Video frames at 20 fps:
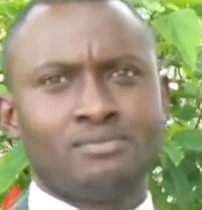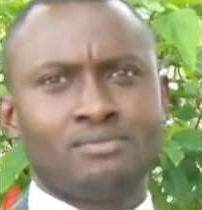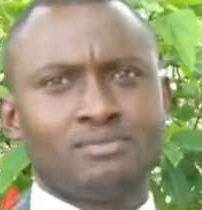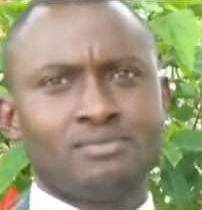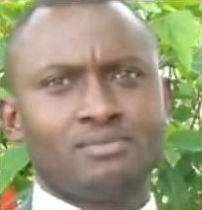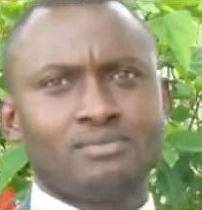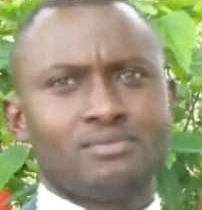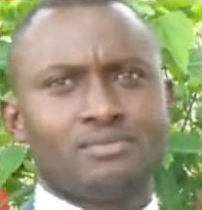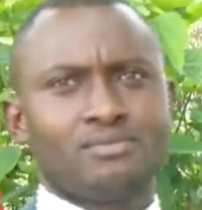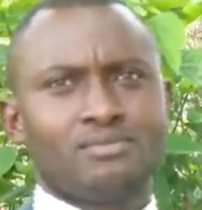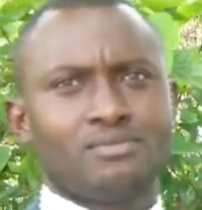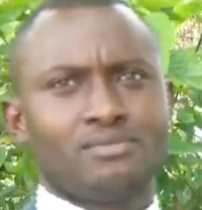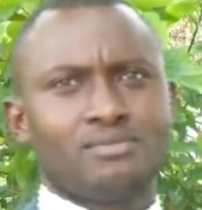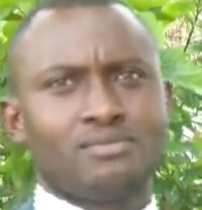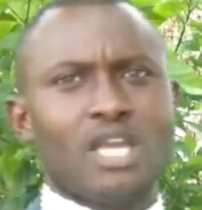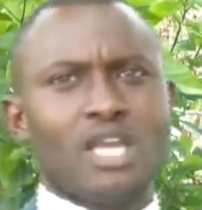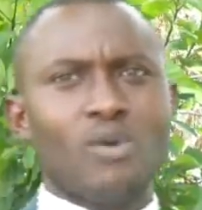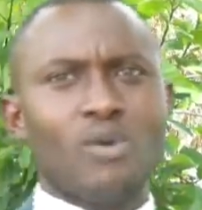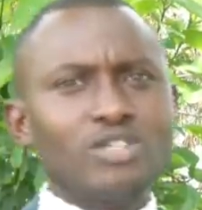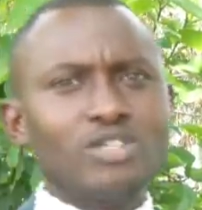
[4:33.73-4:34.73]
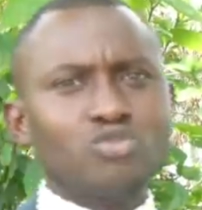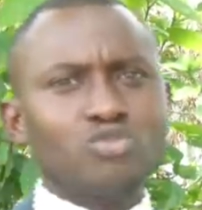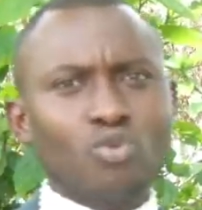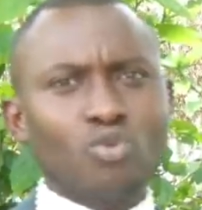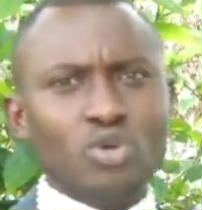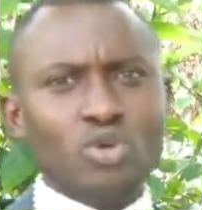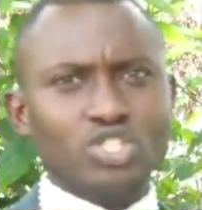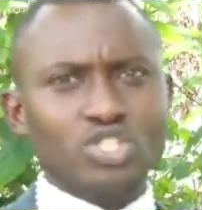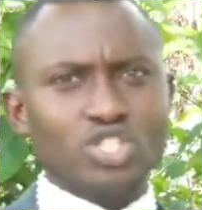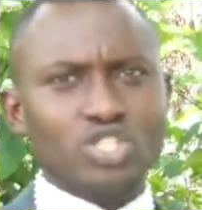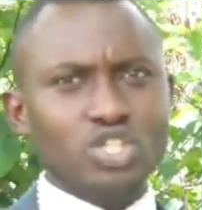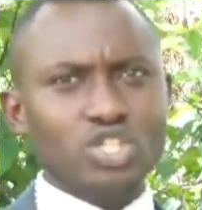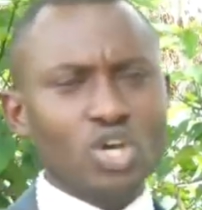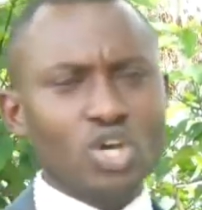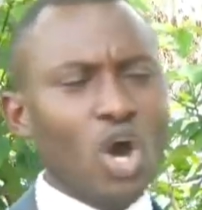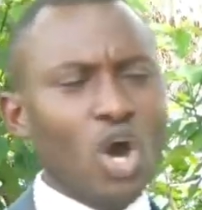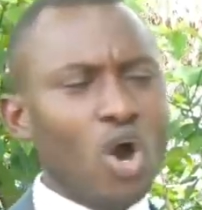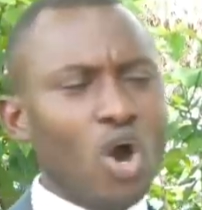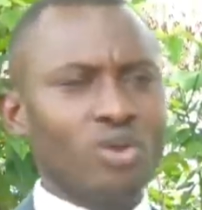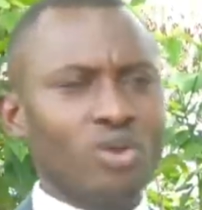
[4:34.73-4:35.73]
I want to go slowly
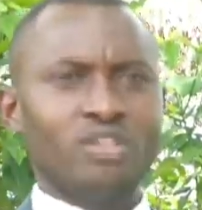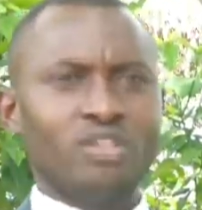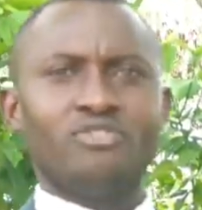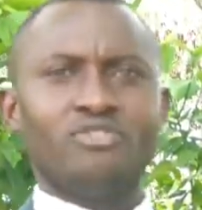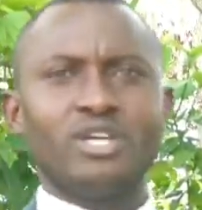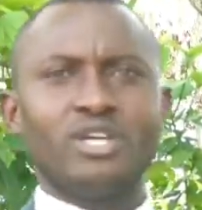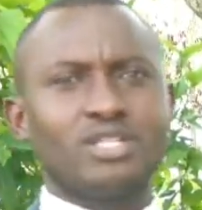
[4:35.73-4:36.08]
very slow